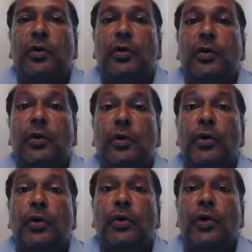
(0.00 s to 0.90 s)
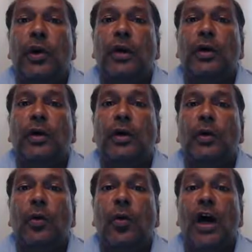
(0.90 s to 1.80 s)
who,
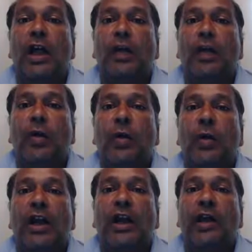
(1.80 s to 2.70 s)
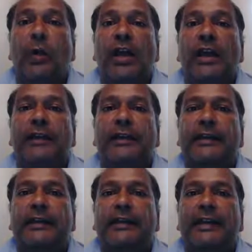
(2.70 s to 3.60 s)
what, where, when,
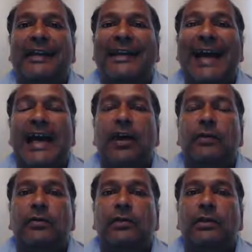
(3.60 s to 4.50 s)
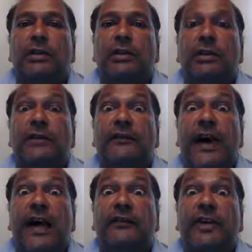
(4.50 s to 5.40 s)
and how? The
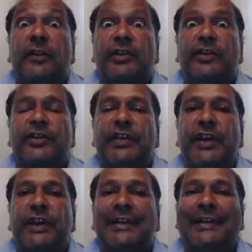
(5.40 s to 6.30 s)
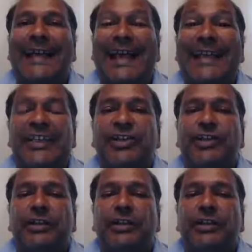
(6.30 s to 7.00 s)
5 W's and an H.